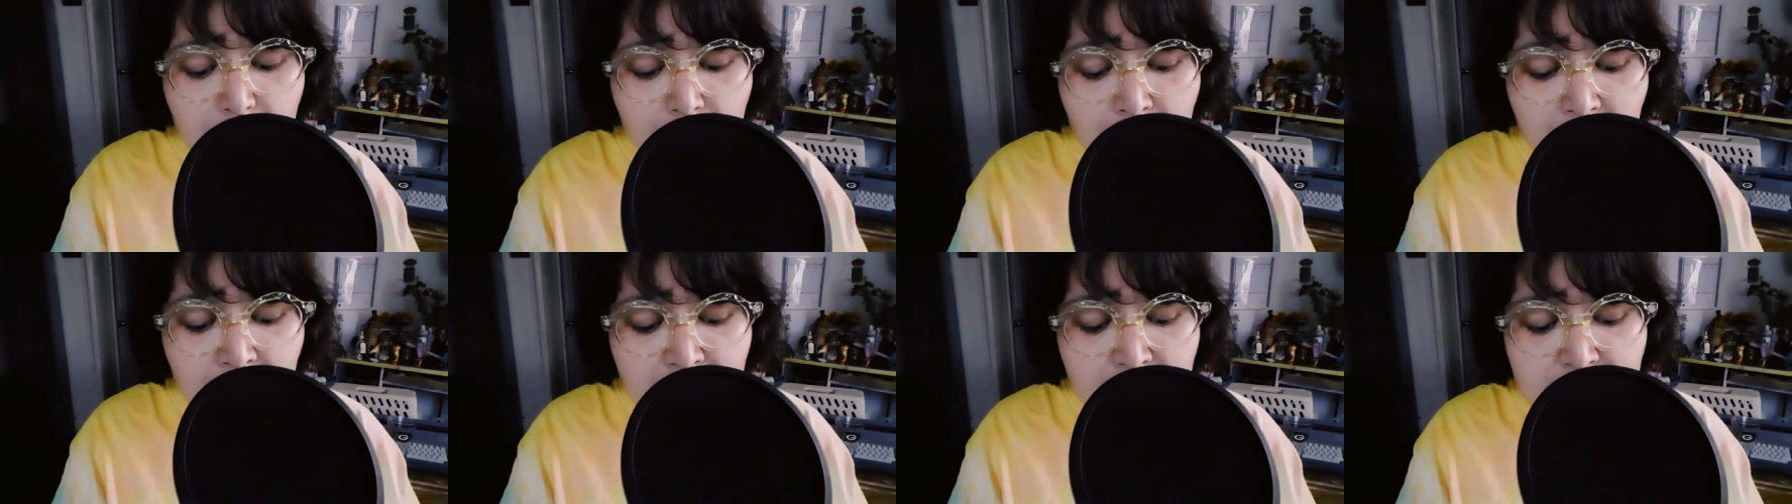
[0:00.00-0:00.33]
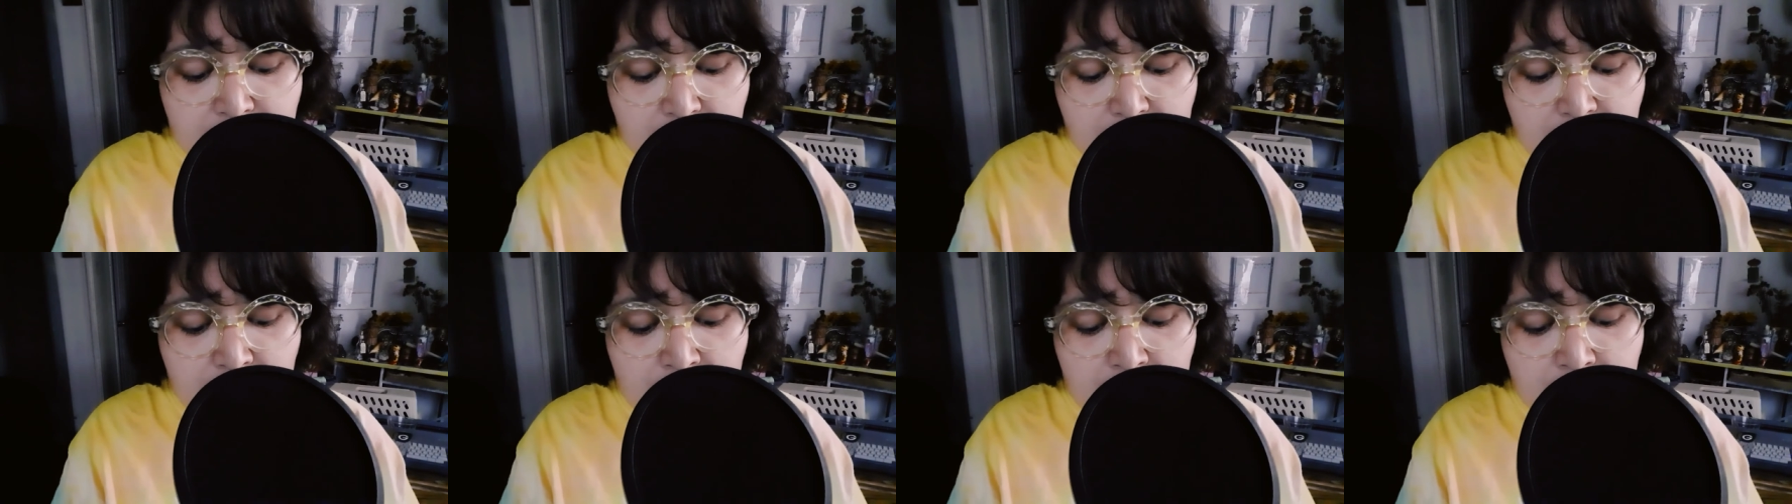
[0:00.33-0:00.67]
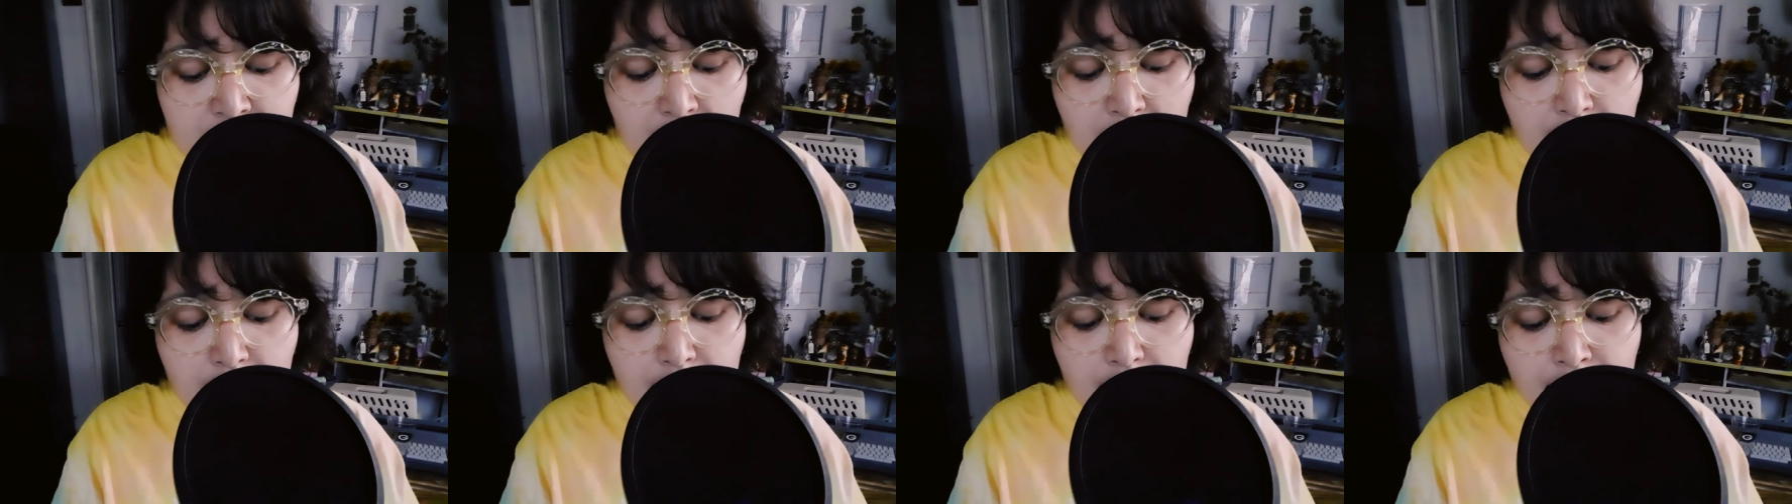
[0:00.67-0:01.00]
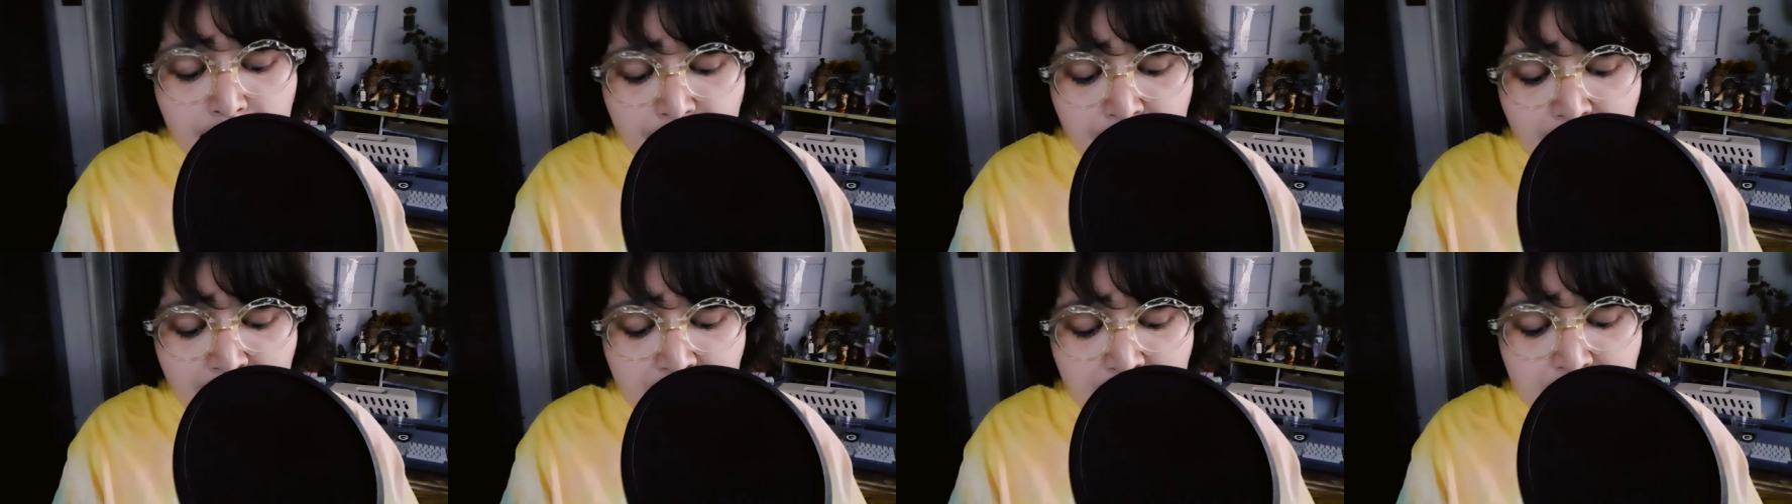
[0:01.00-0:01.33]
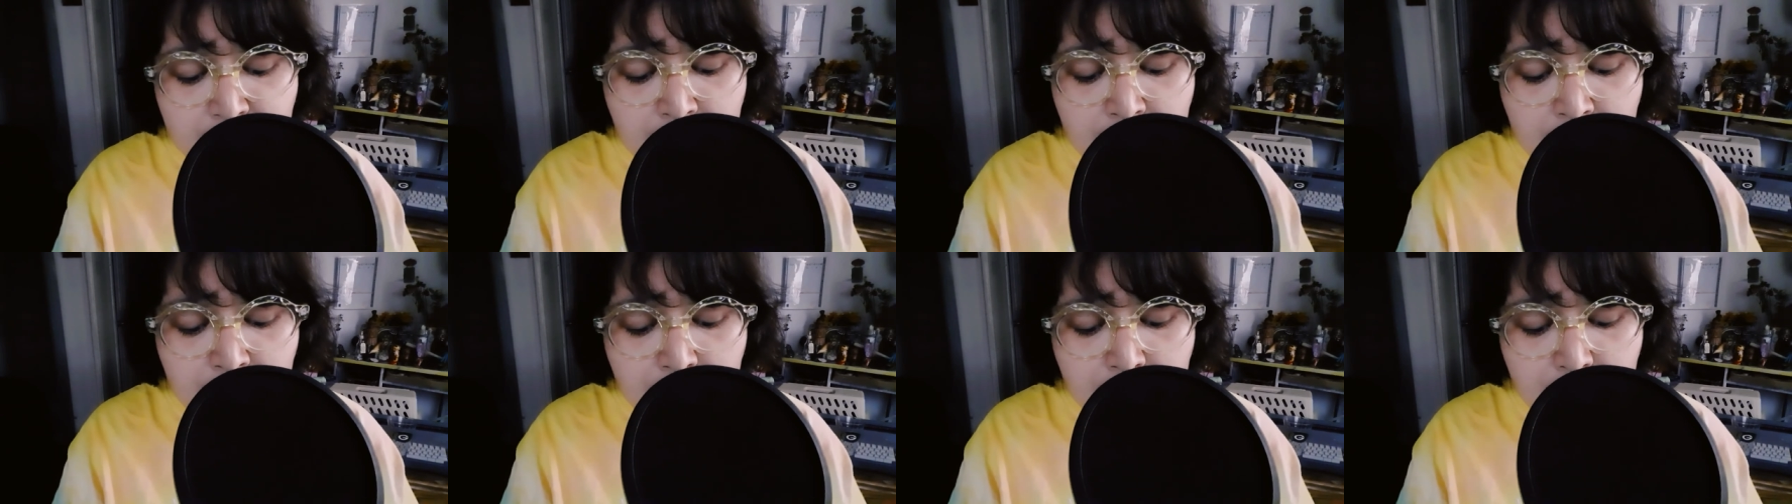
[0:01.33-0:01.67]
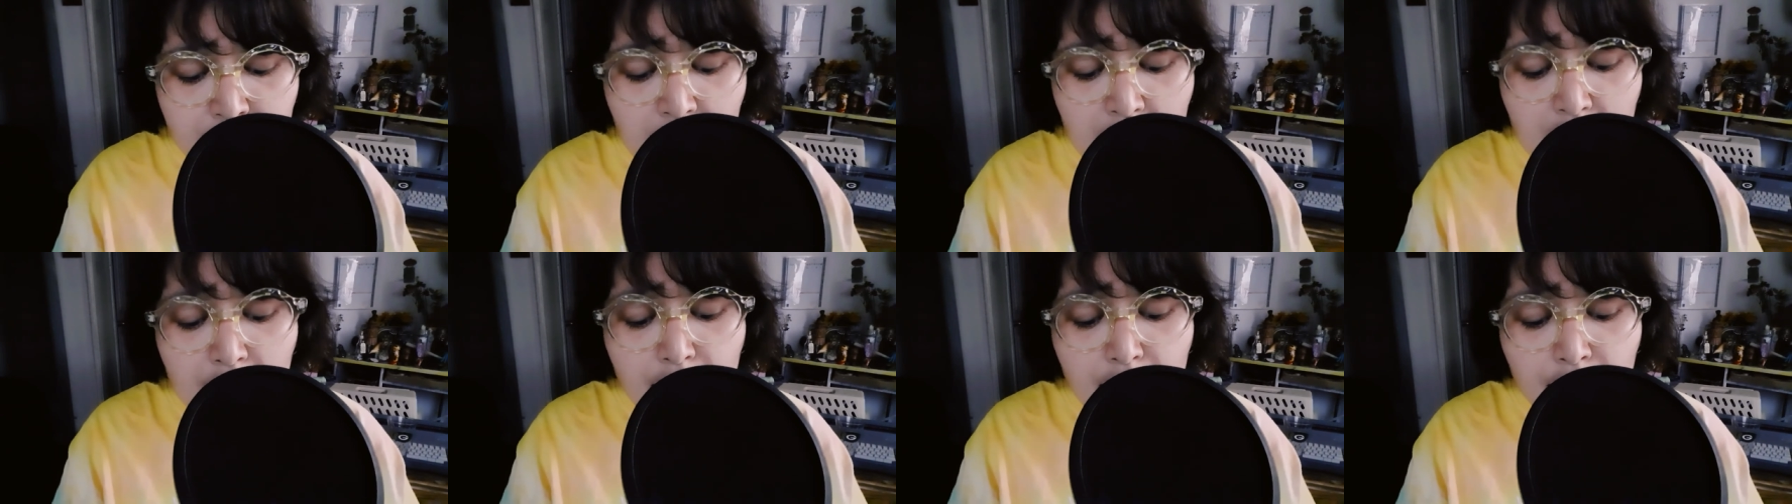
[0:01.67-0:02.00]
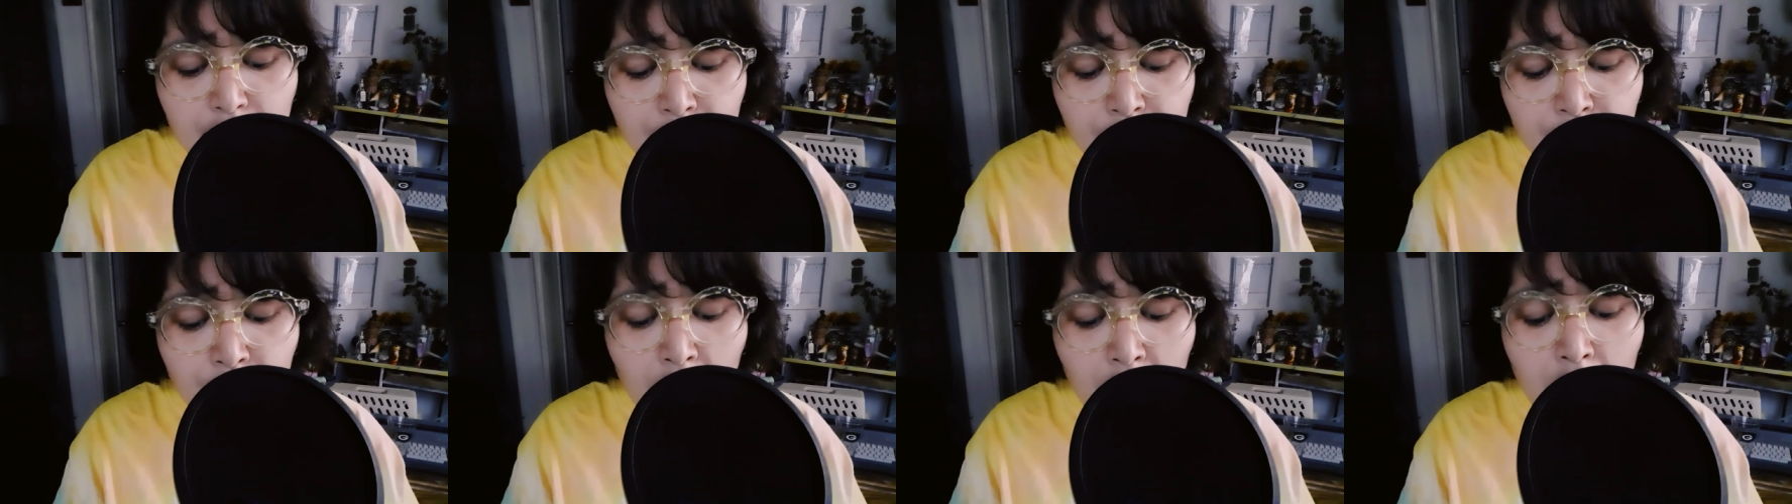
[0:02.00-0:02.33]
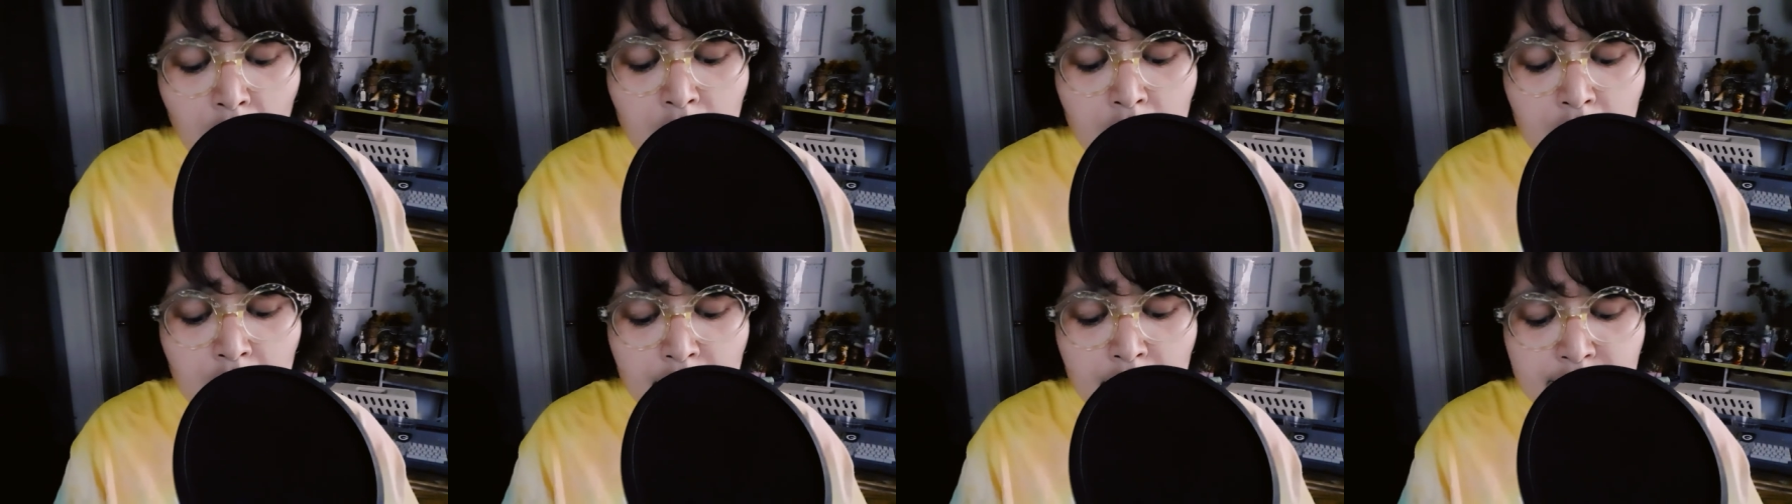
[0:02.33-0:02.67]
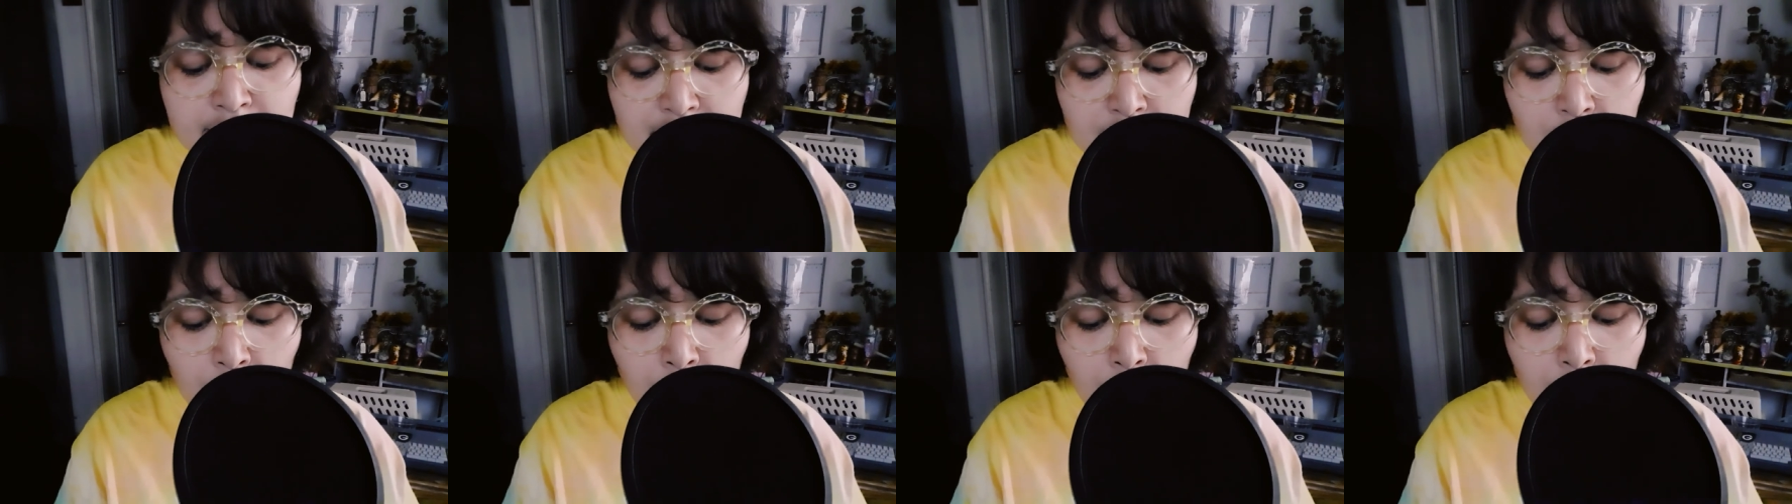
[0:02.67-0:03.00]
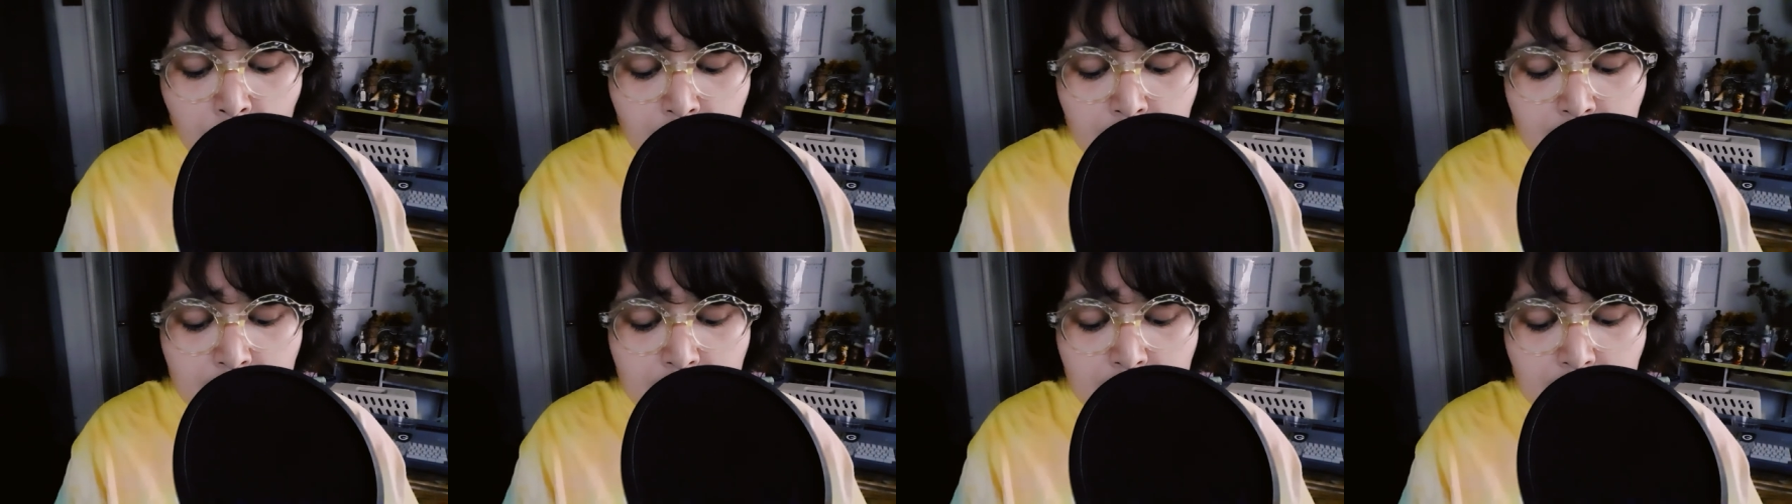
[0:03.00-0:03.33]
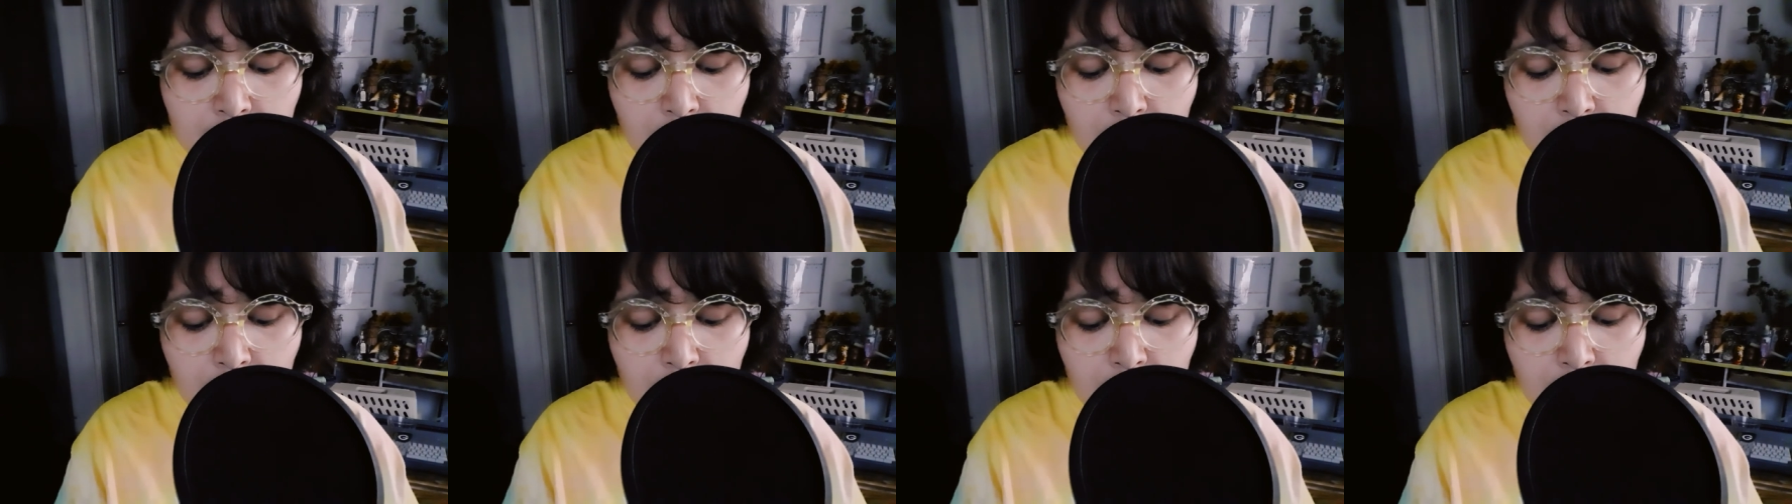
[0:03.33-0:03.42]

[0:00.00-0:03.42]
Thus is affected the fall of souls